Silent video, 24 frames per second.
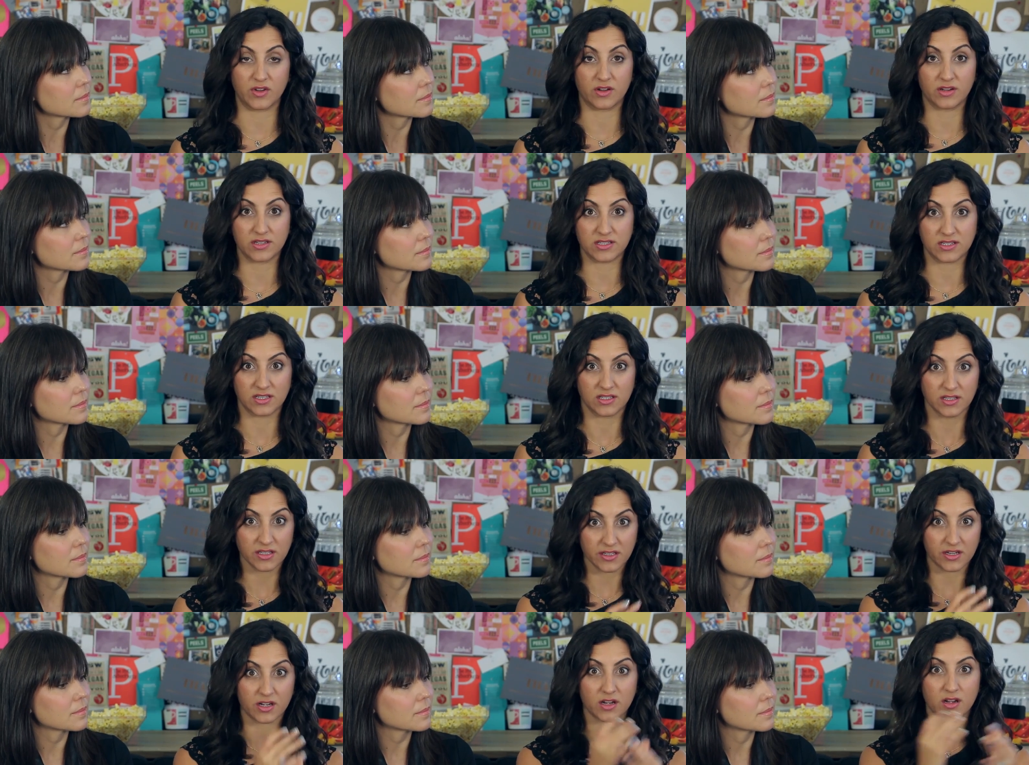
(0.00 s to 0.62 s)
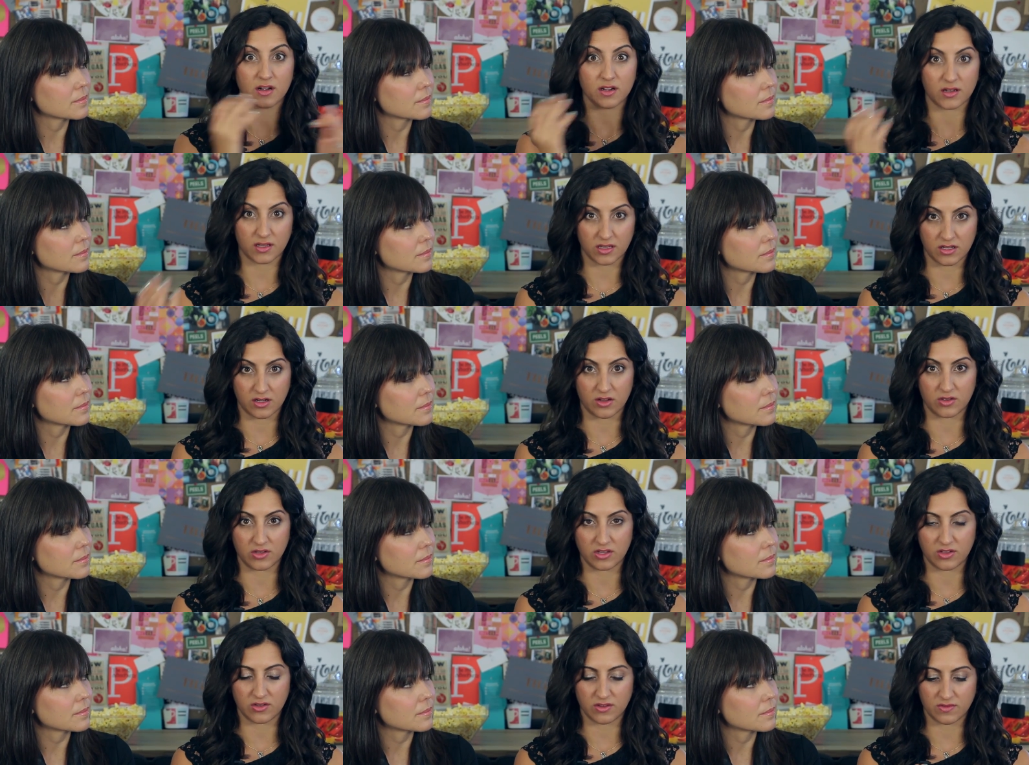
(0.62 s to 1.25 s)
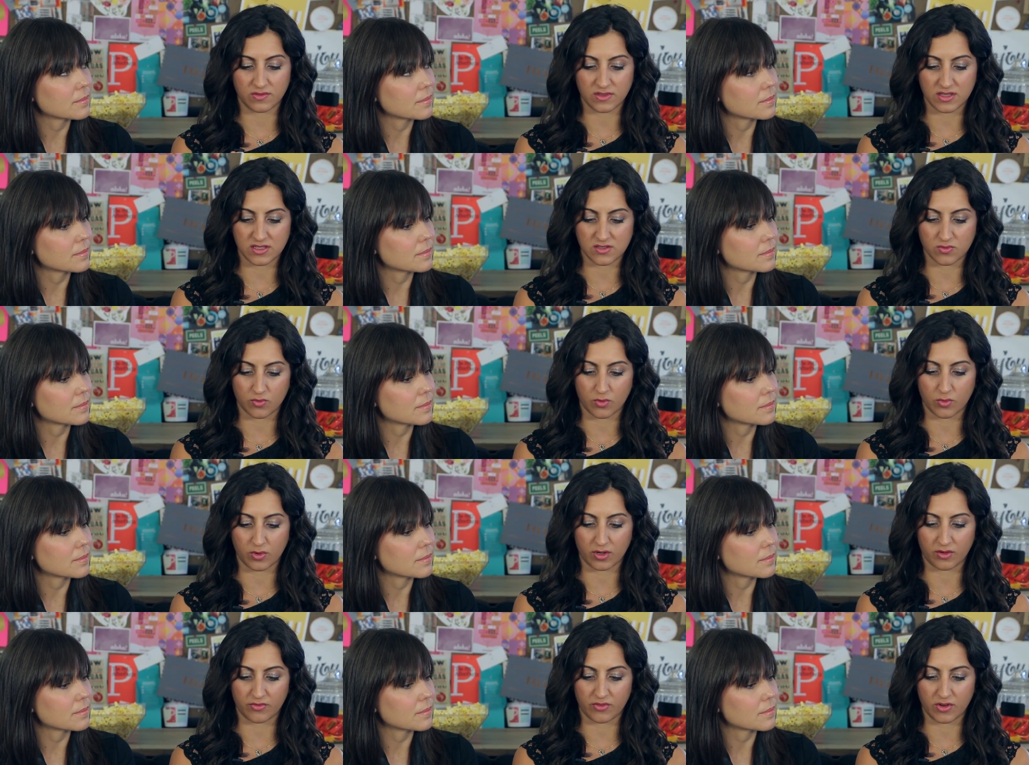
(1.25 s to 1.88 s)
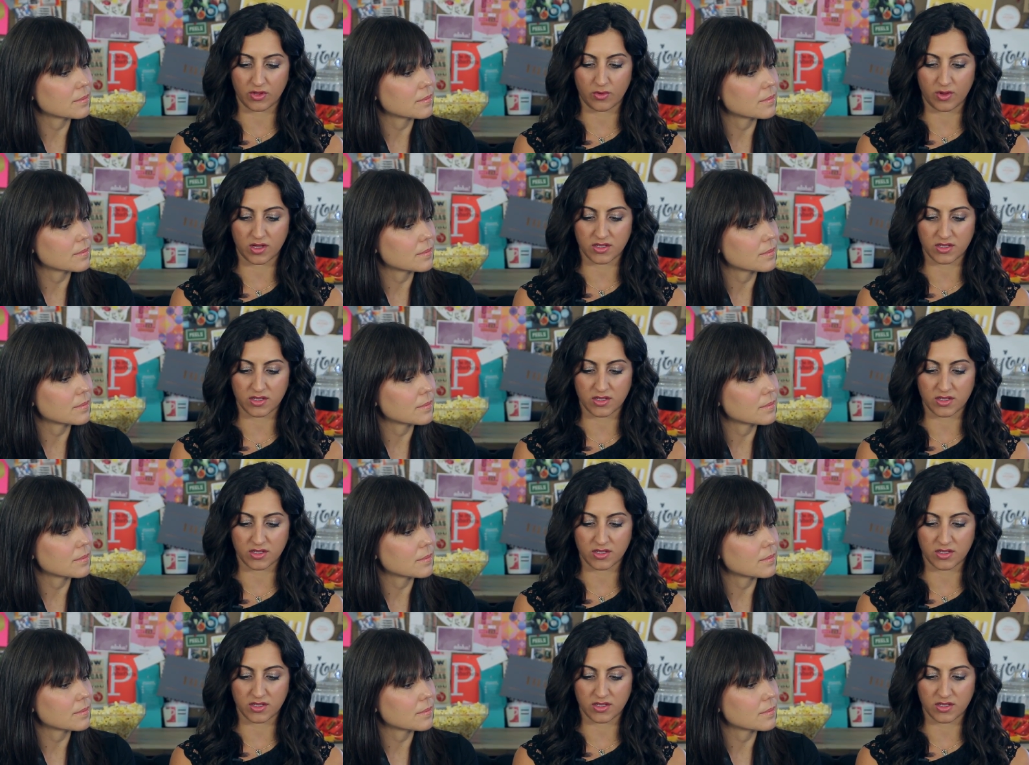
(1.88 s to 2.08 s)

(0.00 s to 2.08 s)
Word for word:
Speaker 1: you're into glitter, you know, you, this will work for you